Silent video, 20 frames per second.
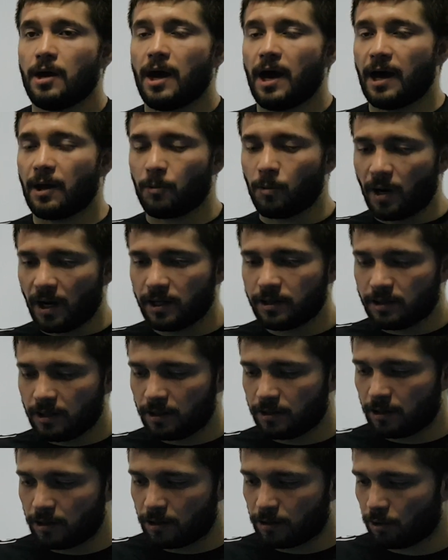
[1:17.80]
And why this
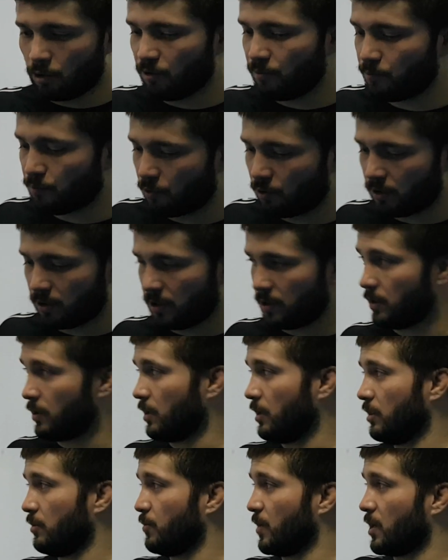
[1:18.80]
is so important
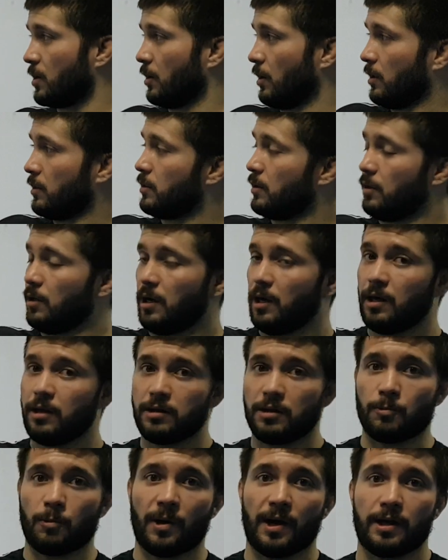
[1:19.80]
is because in
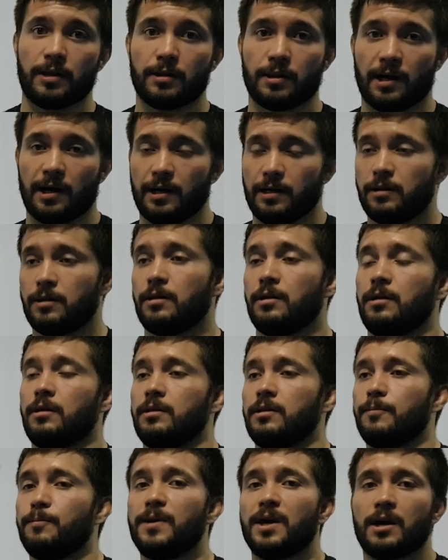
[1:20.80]
the waistlines,
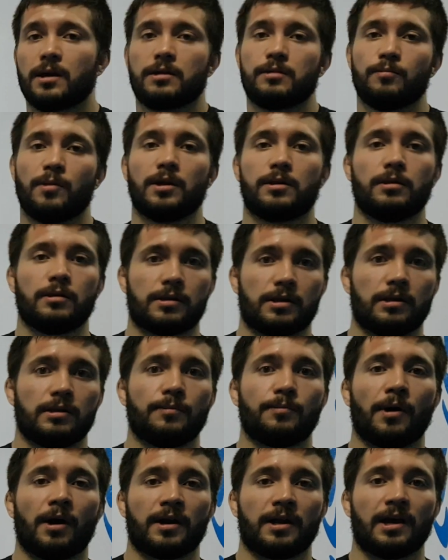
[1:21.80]
the biggest muscles in the
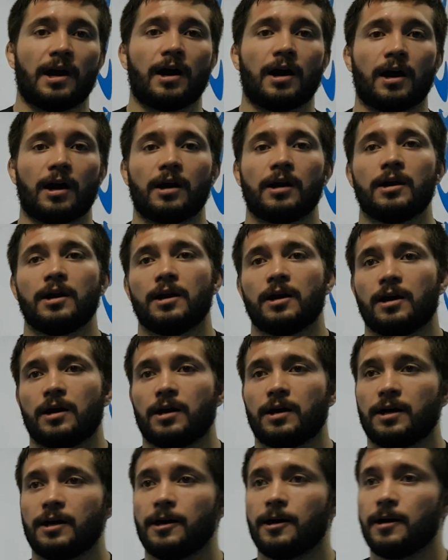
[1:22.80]
body are
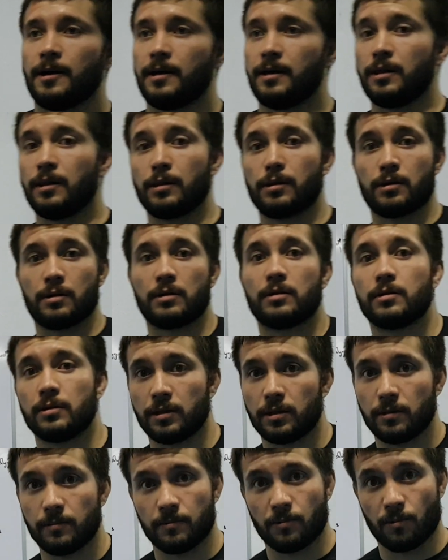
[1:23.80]
inserted,
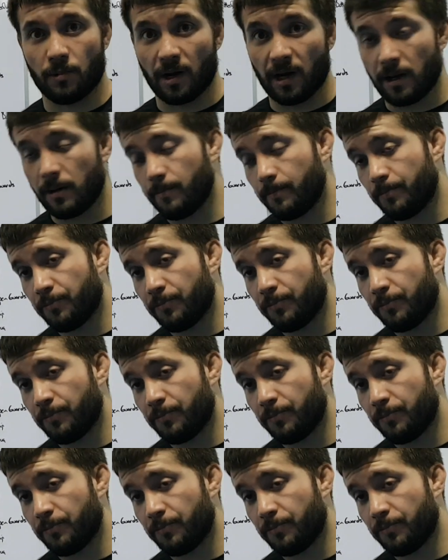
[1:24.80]
right?